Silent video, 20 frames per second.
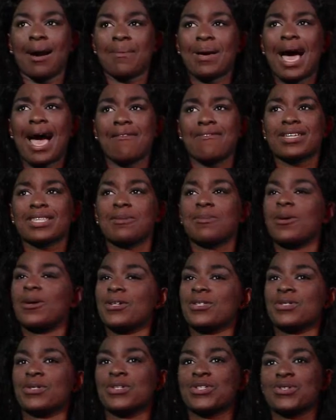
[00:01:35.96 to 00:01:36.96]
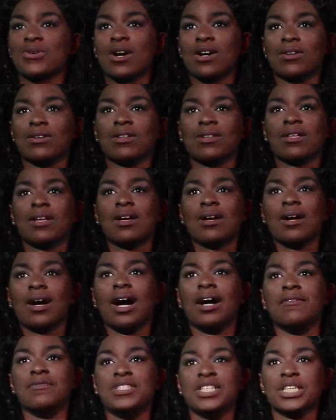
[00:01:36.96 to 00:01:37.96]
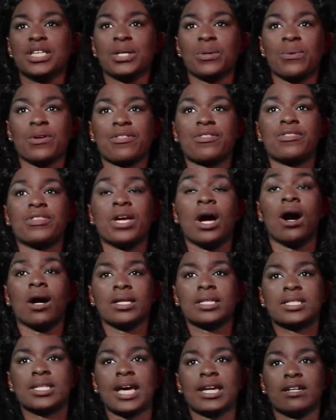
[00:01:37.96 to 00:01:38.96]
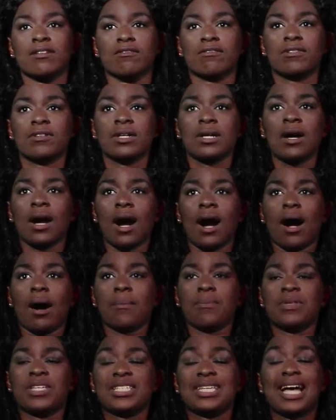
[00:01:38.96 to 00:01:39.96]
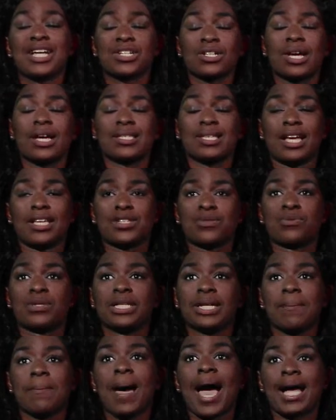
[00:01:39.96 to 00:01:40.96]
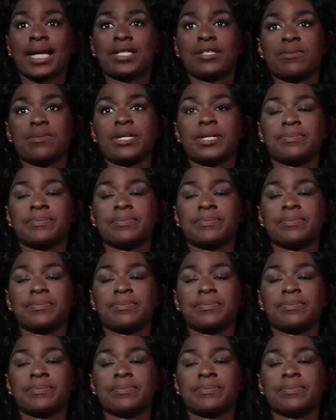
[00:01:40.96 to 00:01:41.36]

having the personal struggle of dealing with the onset of these nationalized deaths really impacted me.